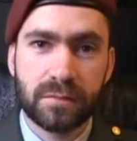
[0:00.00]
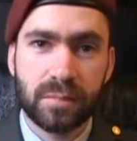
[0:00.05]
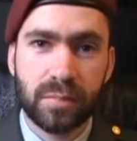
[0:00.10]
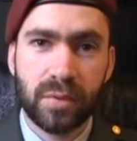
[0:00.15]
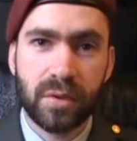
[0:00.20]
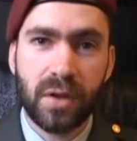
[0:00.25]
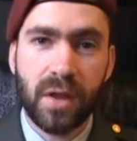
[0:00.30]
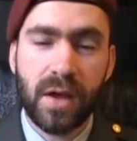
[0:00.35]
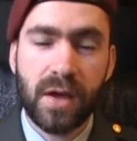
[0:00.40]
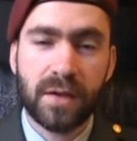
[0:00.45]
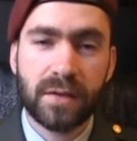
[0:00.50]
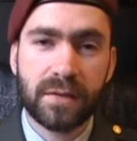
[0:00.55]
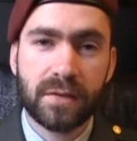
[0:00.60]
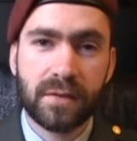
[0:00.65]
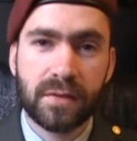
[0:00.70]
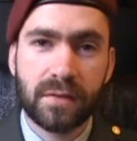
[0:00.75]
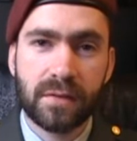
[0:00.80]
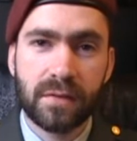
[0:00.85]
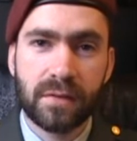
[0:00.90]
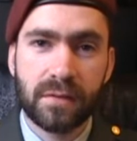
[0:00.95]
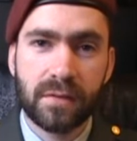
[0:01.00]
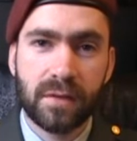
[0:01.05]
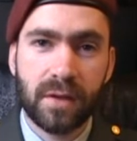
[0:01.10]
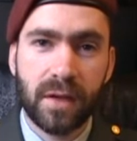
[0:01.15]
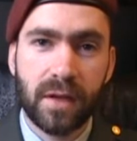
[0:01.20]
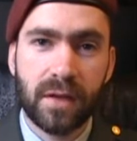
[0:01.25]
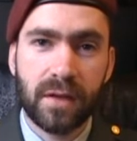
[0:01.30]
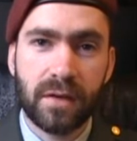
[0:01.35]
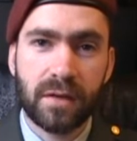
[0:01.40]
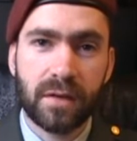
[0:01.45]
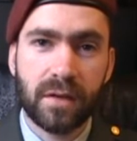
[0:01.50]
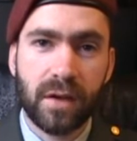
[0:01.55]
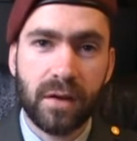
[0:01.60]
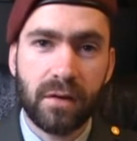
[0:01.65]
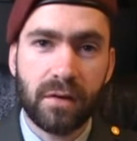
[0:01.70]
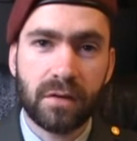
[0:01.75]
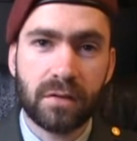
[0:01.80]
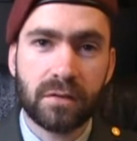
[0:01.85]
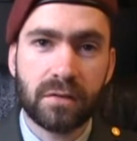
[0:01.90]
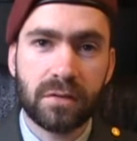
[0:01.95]
plot and
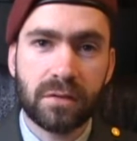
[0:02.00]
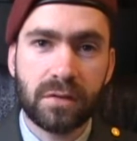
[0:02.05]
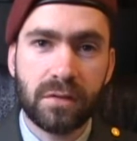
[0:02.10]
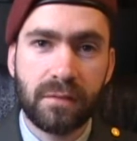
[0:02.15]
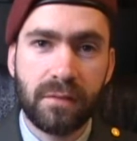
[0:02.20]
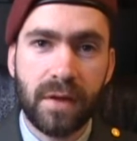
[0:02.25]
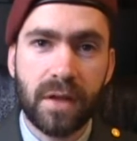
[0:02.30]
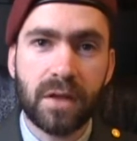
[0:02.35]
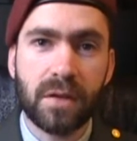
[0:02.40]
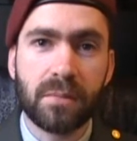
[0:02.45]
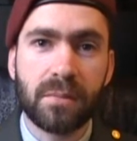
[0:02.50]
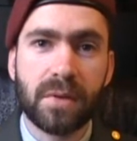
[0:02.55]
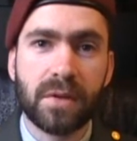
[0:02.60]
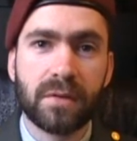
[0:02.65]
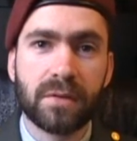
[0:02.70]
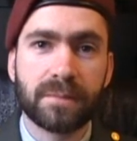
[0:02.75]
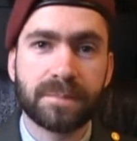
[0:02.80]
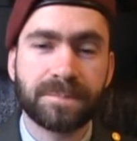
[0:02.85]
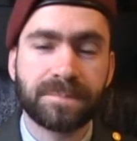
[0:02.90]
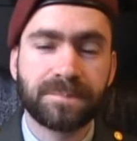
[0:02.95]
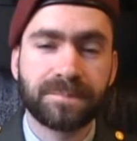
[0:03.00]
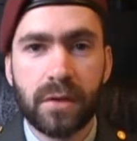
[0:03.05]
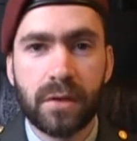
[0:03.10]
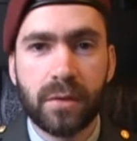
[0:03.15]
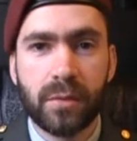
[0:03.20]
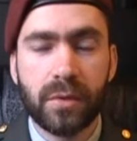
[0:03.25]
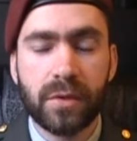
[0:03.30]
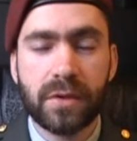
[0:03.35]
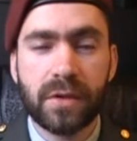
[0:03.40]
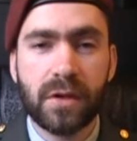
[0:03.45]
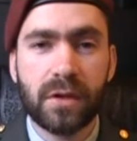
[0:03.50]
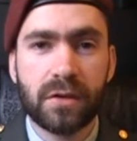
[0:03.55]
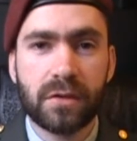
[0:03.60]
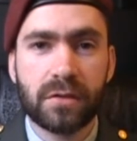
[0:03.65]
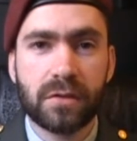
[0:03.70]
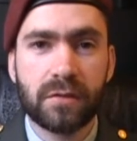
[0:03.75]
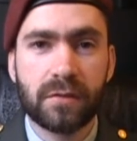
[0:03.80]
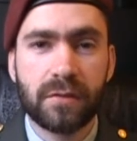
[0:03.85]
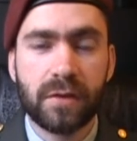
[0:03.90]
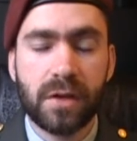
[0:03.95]
character development. With
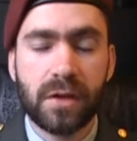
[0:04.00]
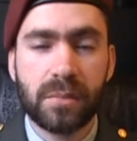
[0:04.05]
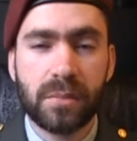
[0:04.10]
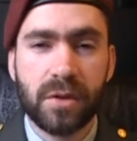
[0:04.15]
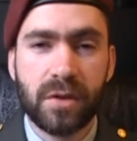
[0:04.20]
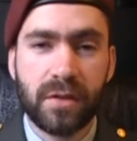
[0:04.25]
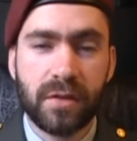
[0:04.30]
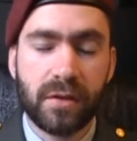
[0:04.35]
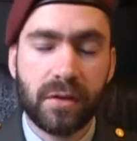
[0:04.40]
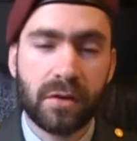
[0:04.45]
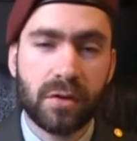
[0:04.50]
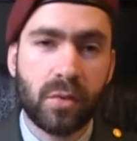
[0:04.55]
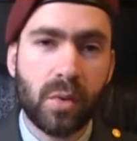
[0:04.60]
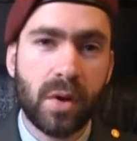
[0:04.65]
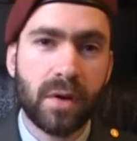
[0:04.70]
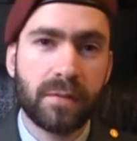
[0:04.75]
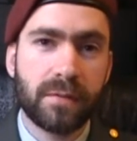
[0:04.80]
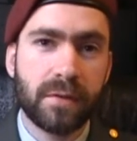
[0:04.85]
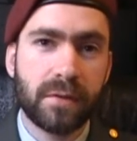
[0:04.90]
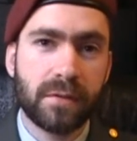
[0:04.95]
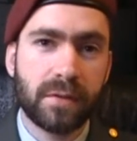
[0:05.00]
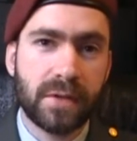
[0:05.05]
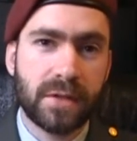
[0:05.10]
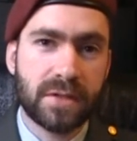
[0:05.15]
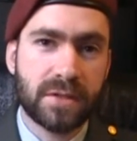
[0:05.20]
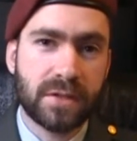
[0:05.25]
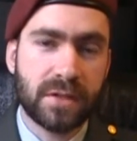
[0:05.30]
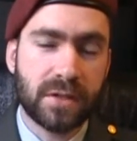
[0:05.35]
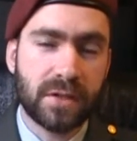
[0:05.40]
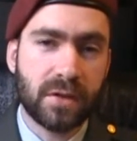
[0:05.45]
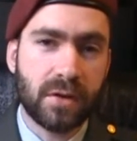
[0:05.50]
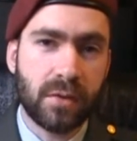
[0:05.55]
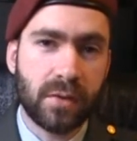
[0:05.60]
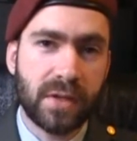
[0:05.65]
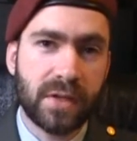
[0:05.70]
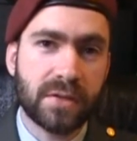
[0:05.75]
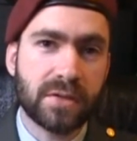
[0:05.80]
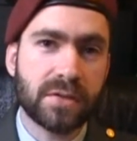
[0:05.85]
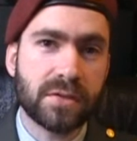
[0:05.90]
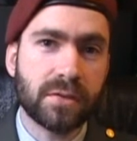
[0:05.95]
character development, there are quite a few things that go
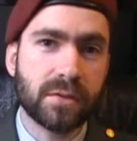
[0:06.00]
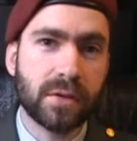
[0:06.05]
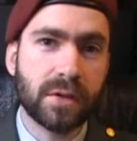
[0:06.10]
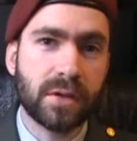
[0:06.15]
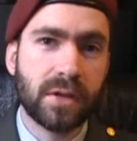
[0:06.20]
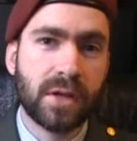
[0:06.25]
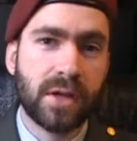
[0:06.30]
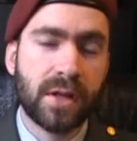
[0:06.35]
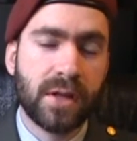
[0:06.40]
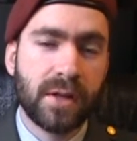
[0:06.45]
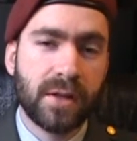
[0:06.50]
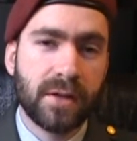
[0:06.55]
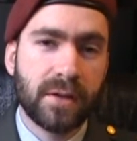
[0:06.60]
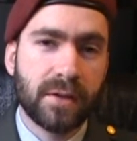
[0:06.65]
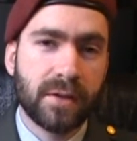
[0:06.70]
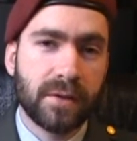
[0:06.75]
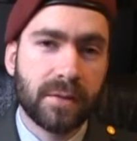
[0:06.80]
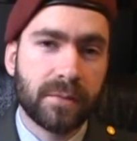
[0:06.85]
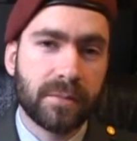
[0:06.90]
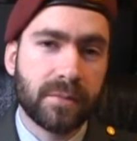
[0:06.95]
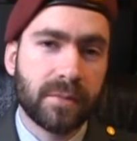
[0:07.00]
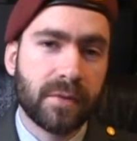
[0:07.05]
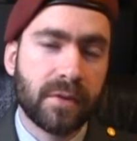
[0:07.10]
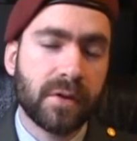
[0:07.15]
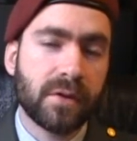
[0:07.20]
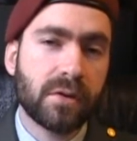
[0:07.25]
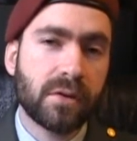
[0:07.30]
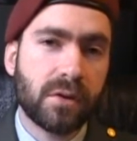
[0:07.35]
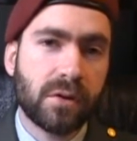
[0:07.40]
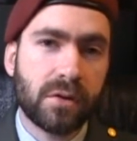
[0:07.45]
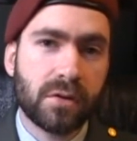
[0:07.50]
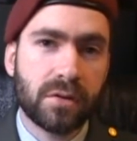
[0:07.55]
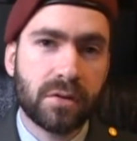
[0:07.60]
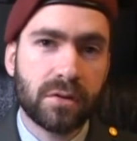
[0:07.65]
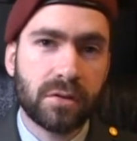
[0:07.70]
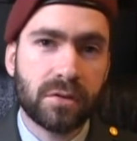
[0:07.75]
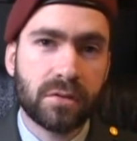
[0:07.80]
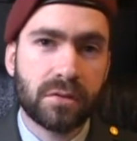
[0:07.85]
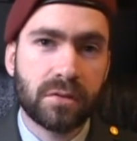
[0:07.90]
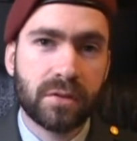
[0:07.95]
into it. There
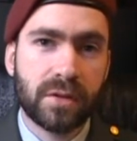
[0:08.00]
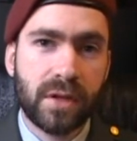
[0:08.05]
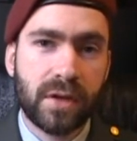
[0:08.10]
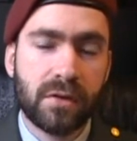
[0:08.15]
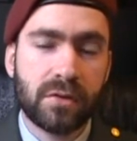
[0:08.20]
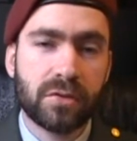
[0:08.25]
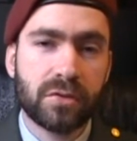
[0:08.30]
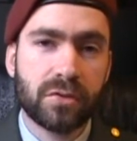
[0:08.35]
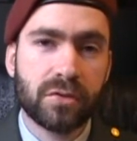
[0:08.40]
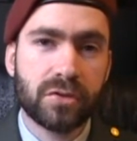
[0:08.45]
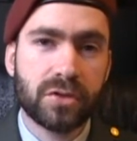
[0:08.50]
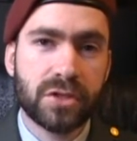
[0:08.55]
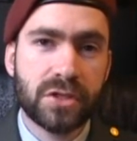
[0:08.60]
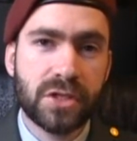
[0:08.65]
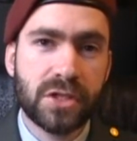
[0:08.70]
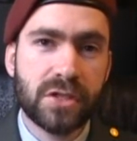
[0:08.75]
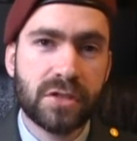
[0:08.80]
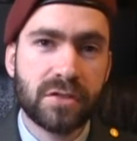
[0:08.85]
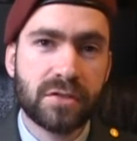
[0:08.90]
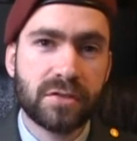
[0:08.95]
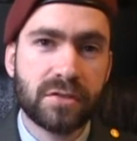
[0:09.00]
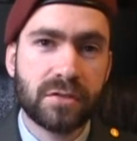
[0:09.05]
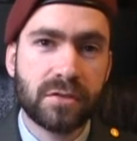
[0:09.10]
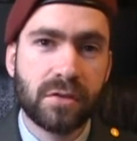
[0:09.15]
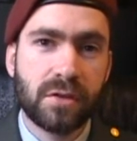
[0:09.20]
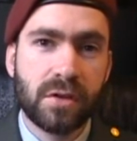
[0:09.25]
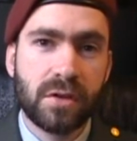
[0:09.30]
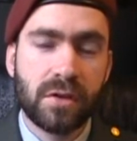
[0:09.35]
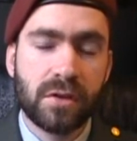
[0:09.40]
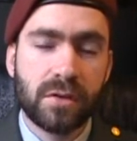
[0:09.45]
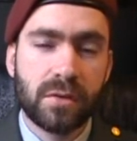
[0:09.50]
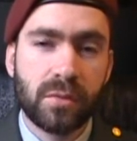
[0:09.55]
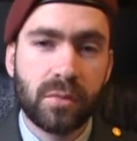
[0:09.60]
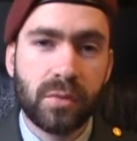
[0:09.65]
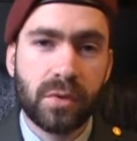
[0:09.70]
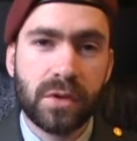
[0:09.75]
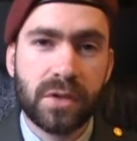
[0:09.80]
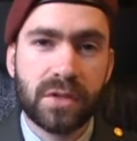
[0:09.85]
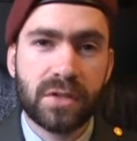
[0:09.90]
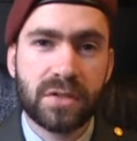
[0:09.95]
are character sheets
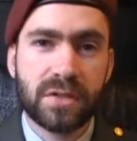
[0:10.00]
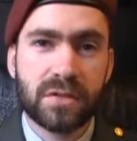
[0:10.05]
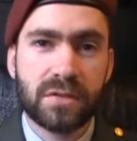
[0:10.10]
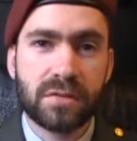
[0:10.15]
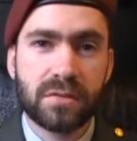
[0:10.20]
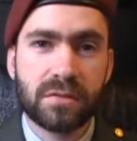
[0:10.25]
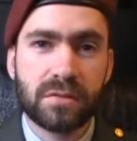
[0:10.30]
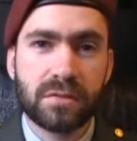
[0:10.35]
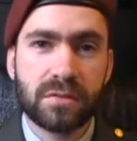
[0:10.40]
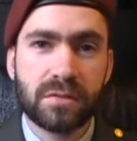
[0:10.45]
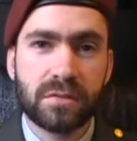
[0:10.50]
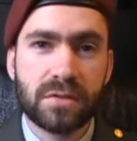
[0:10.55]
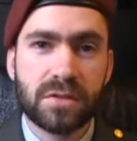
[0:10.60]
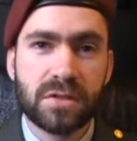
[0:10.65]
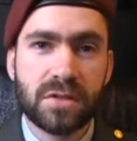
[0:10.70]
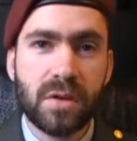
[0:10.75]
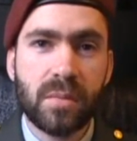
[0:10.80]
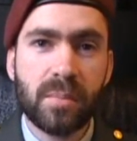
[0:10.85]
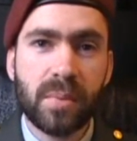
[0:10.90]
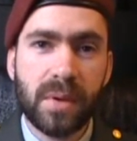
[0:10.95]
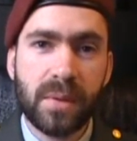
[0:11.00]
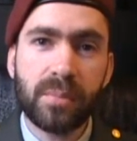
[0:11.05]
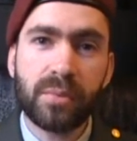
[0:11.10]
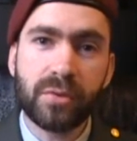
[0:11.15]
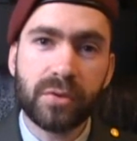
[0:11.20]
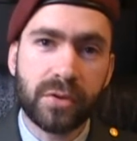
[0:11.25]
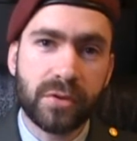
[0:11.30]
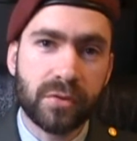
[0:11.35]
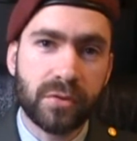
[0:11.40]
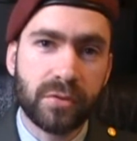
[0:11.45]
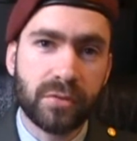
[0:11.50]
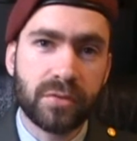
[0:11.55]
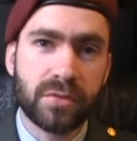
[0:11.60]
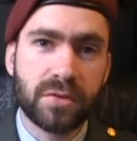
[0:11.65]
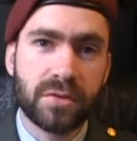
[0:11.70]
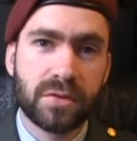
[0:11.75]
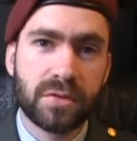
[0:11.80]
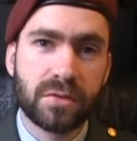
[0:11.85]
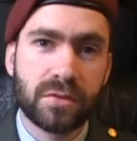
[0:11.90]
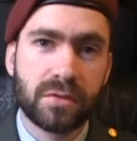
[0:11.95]
which some people
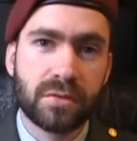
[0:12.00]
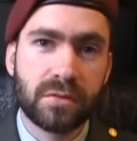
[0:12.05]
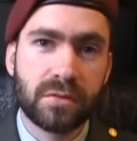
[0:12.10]
use